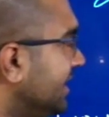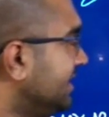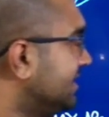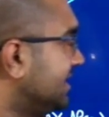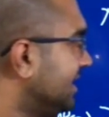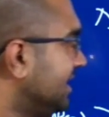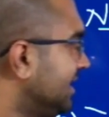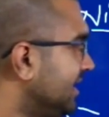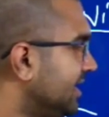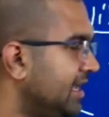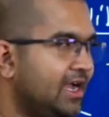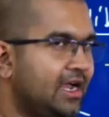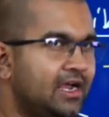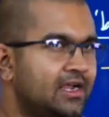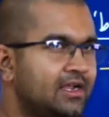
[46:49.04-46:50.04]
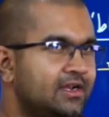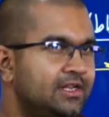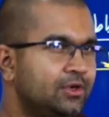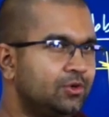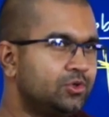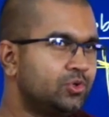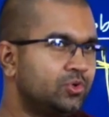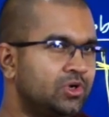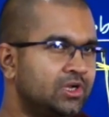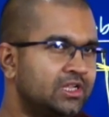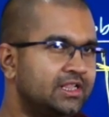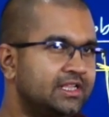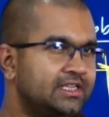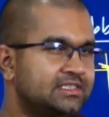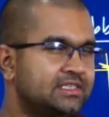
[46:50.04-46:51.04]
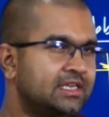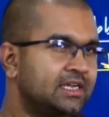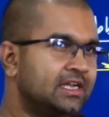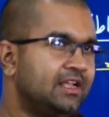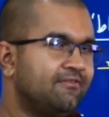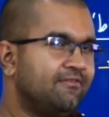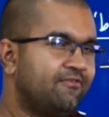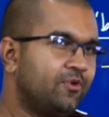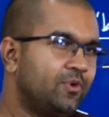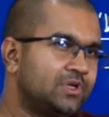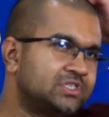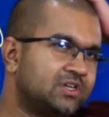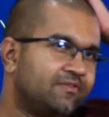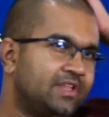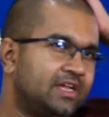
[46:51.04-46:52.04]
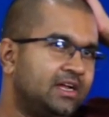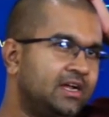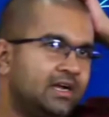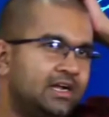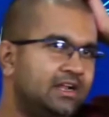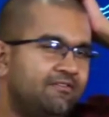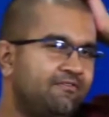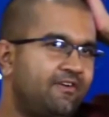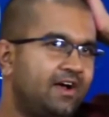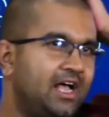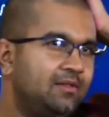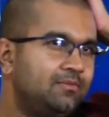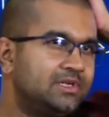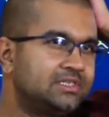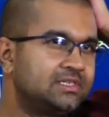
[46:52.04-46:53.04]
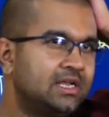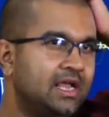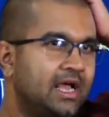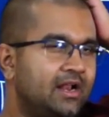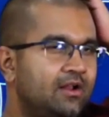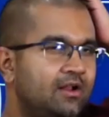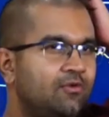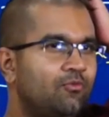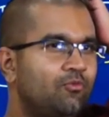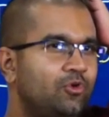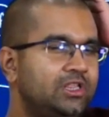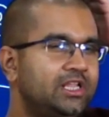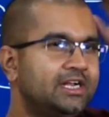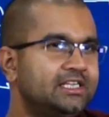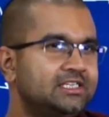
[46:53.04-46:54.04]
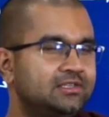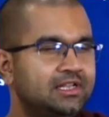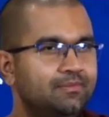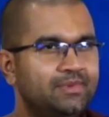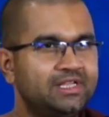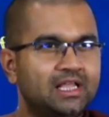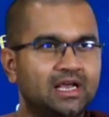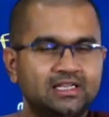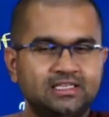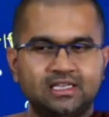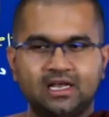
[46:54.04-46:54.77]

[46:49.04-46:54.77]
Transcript: is due to this influence of the defilements, and would the nibbida